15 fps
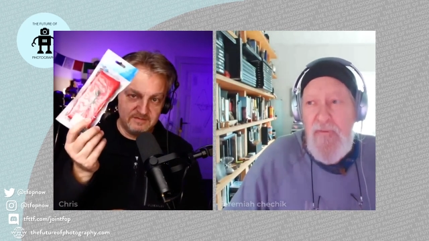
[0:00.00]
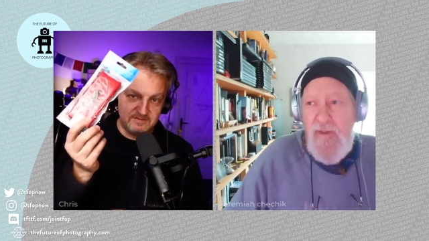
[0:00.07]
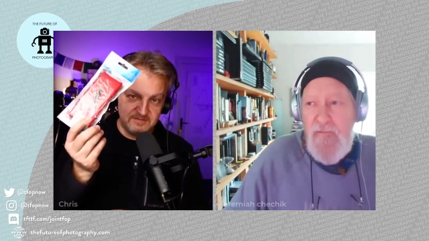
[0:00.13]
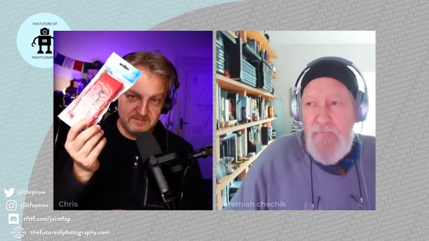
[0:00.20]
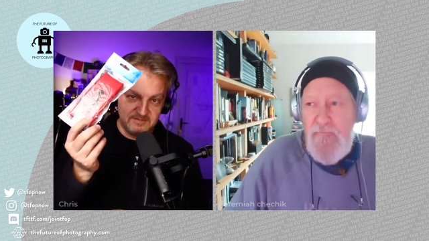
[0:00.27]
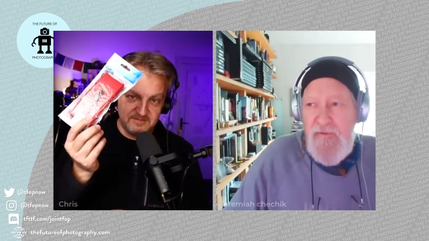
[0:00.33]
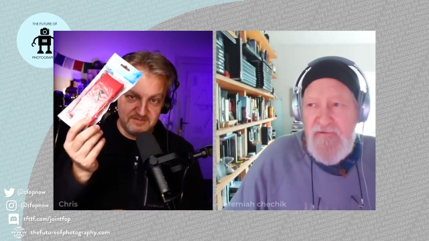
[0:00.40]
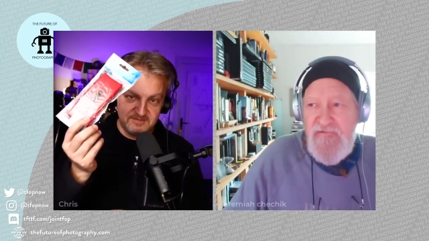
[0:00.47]

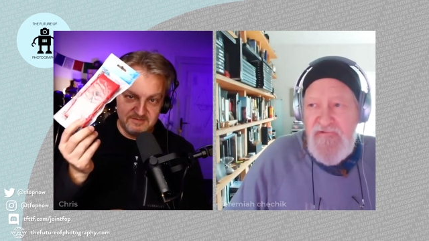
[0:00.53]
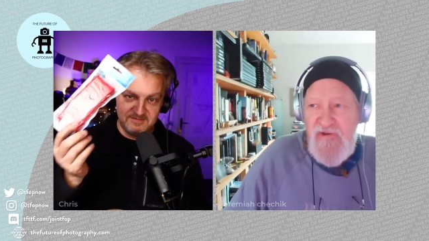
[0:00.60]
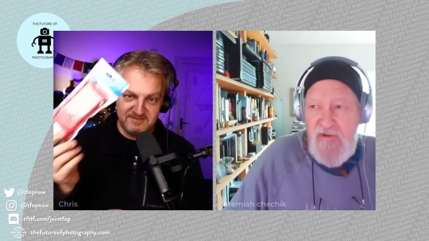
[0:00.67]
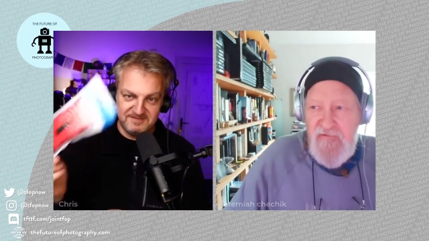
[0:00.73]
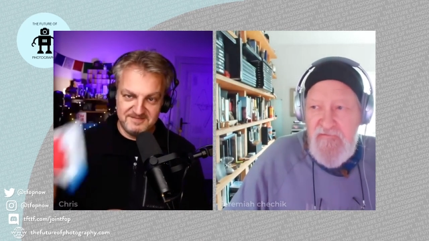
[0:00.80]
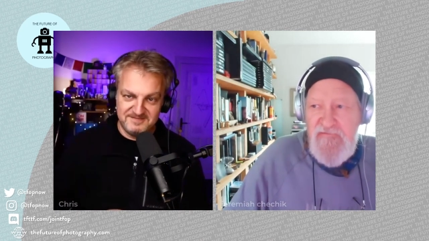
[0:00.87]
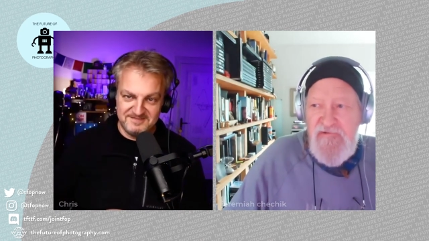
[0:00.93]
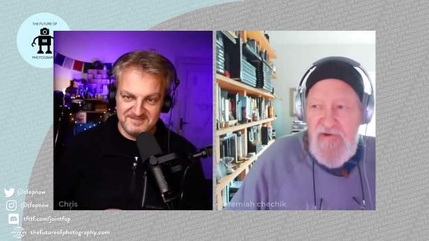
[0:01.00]
Speaker 1: but but
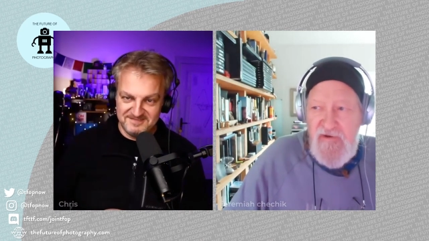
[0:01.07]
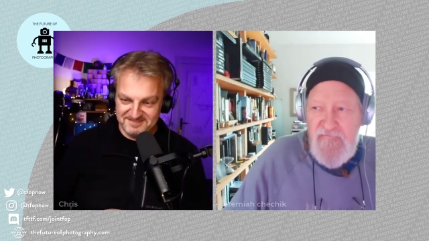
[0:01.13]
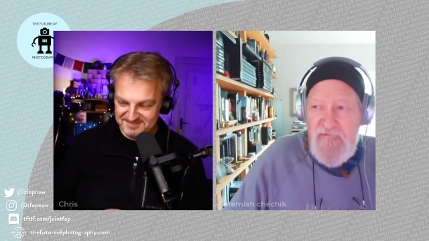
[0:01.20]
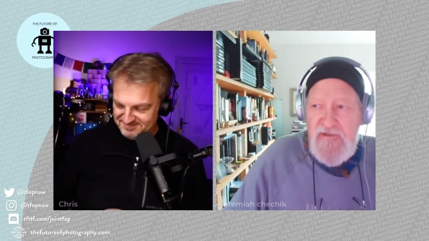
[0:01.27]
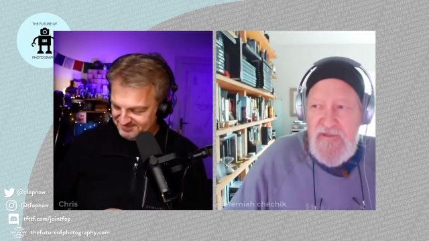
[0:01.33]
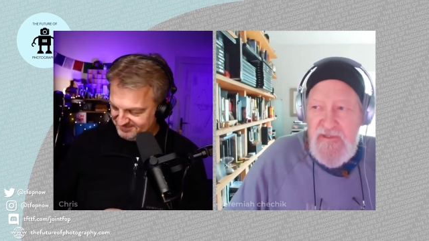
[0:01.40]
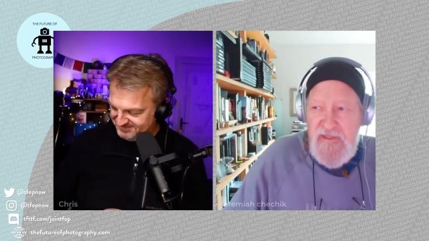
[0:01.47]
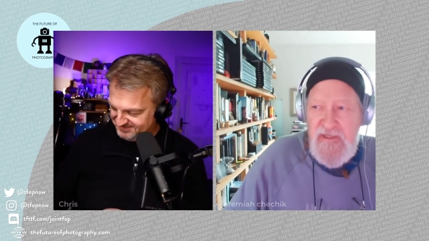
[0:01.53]

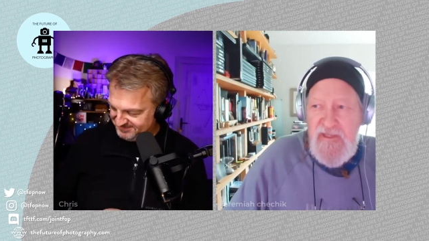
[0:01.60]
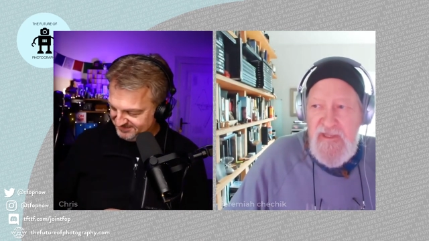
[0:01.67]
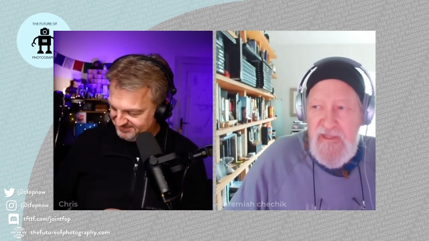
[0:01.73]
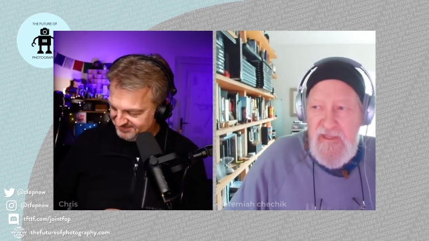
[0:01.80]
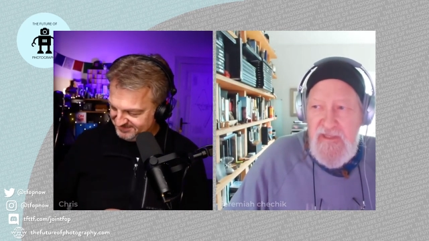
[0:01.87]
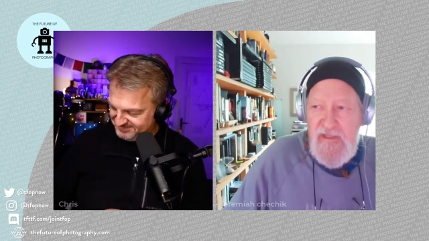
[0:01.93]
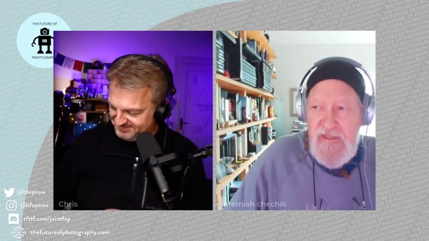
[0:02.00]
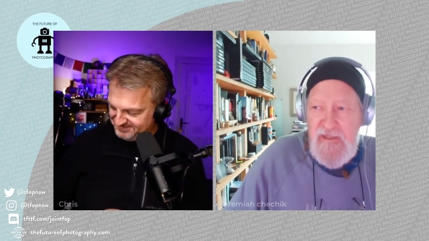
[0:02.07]

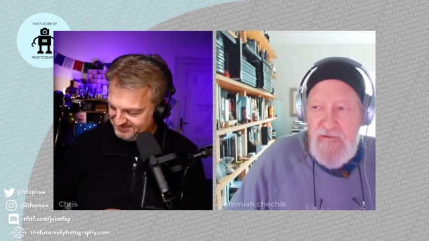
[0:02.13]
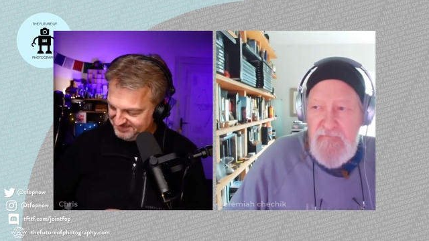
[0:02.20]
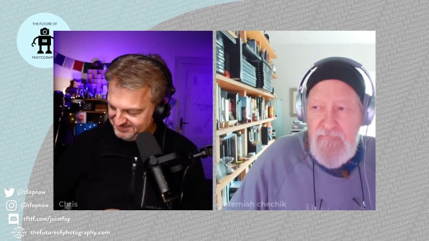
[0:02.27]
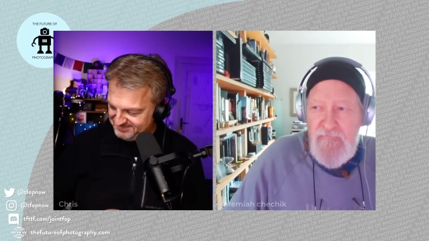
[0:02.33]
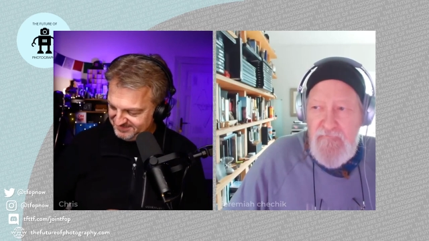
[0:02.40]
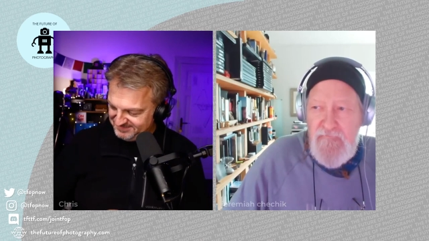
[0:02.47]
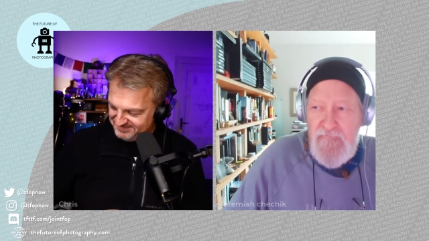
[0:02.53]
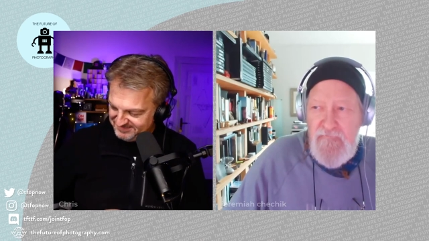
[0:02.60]
generally,
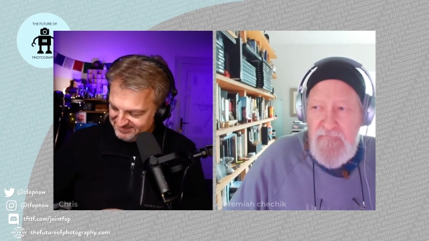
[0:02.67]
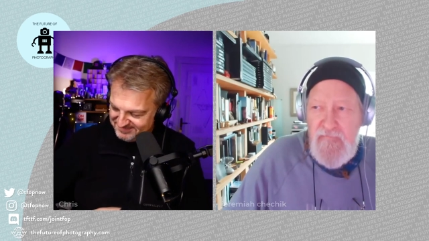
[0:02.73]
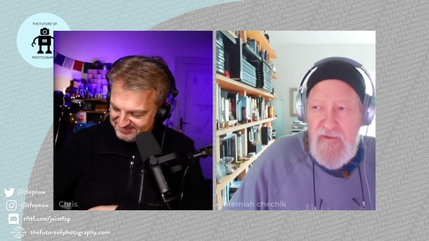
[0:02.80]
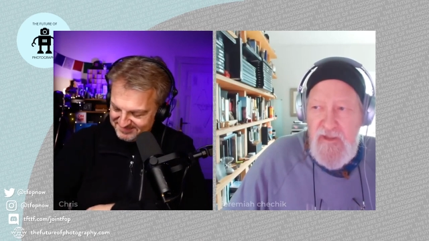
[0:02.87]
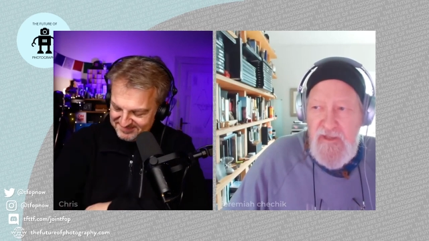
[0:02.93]
um,